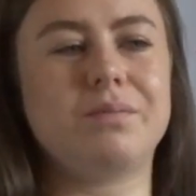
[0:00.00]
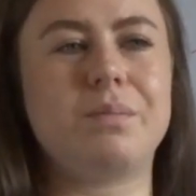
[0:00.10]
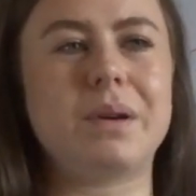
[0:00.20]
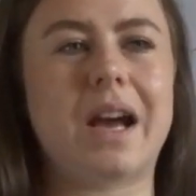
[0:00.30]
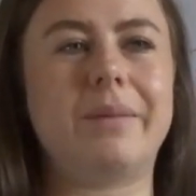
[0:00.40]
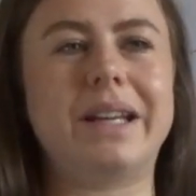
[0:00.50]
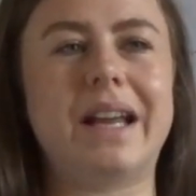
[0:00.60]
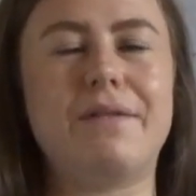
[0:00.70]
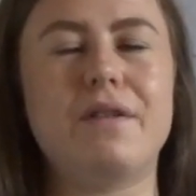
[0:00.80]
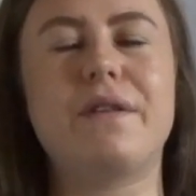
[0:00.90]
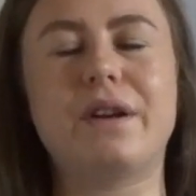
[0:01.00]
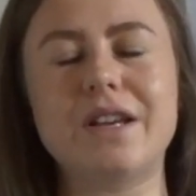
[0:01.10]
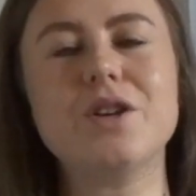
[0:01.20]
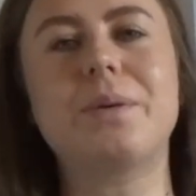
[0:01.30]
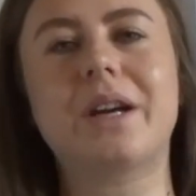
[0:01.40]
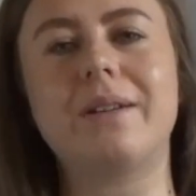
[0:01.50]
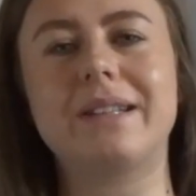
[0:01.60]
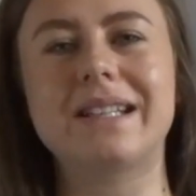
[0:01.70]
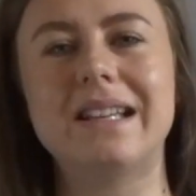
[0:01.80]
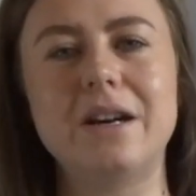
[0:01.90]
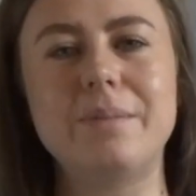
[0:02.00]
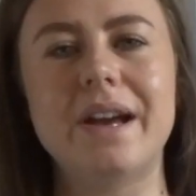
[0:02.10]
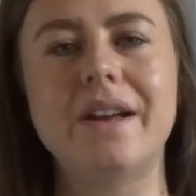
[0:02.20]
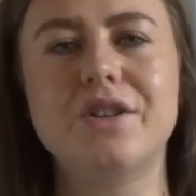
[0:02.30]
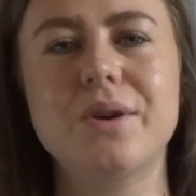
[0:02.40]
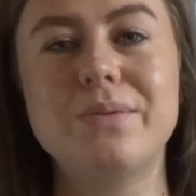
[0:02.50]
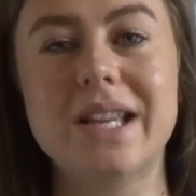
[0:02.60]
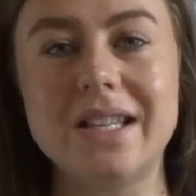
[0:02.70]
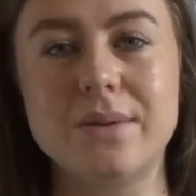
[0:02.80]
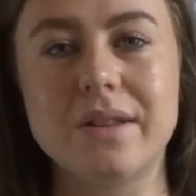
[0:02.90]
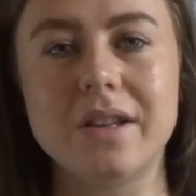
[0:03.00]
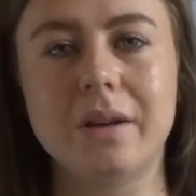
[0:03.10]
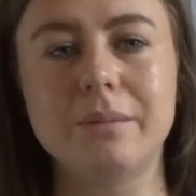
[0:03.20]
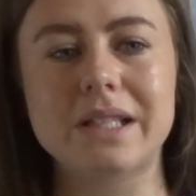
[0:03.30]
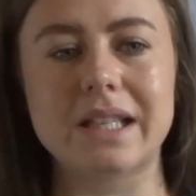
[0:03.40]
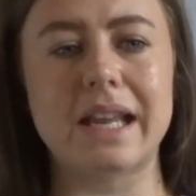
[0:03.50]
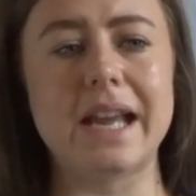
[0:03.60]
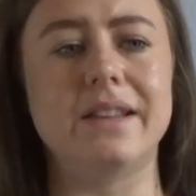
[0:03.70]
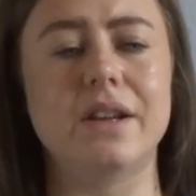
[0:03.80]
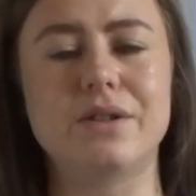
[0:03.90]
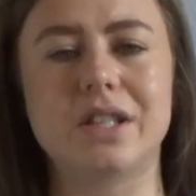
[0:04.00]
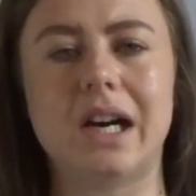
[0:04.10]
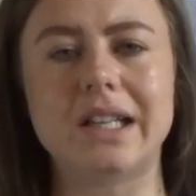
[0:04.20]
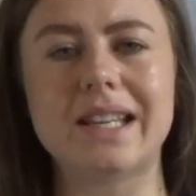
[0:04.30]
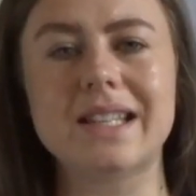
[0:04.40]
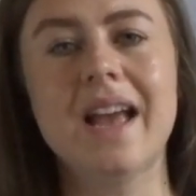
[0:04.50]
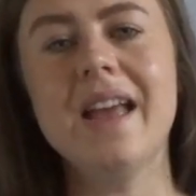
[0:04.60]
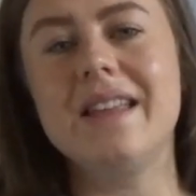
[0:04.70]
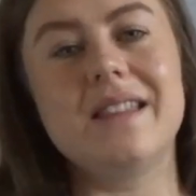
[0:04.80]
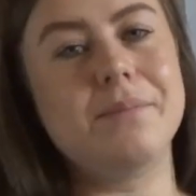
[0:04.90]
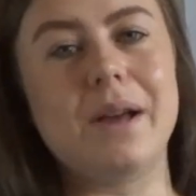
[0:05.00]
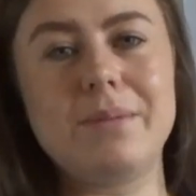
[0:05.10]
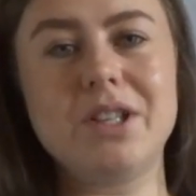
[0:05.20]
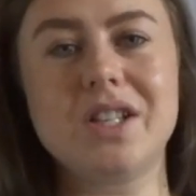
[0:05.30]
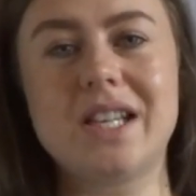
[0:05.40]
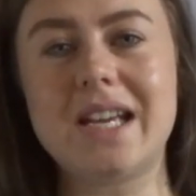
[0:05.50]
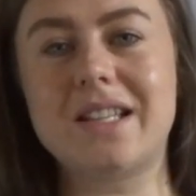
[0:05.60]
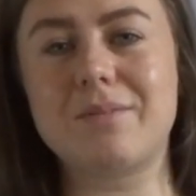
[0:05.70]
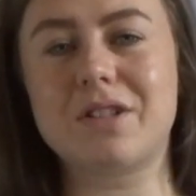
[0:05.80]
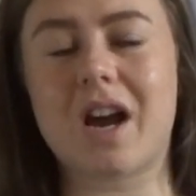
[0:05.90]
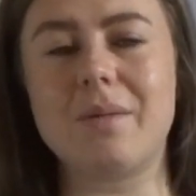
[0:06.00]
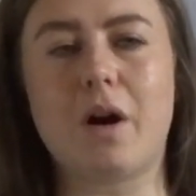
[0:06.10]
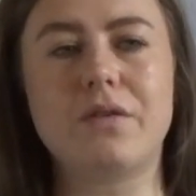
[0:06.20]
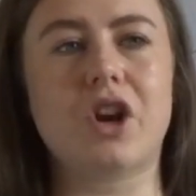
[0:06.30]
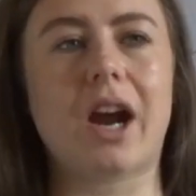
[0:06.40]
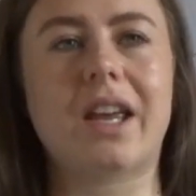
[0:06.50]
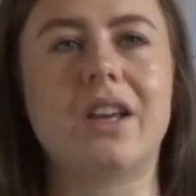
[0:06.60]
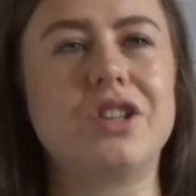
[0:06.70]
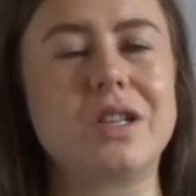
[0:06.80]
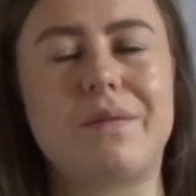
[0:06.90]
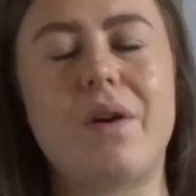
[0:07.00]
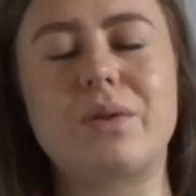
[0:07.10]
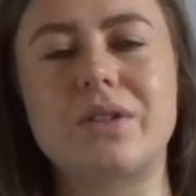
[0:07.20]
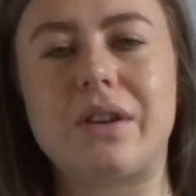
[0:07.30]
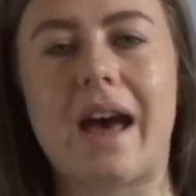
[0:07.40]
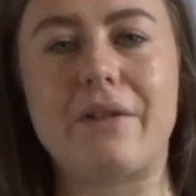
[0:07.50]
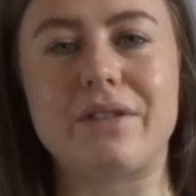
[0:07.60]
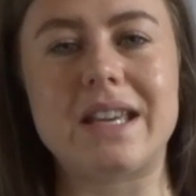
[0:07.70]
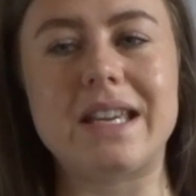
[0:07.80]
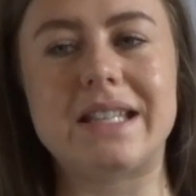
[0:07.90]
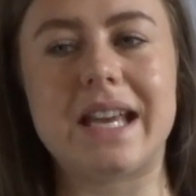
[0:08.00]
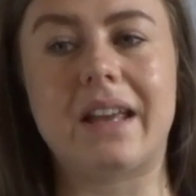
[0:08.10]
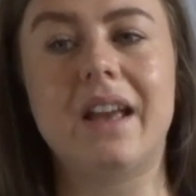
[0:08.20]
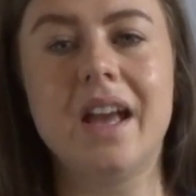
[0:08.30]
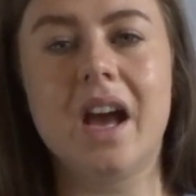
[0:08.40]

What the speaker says: if you feel like you're becoming a little bit too obsessed with the numbers and hitting those targets, then maybe just take some time off tracking and just focus on healthy eating.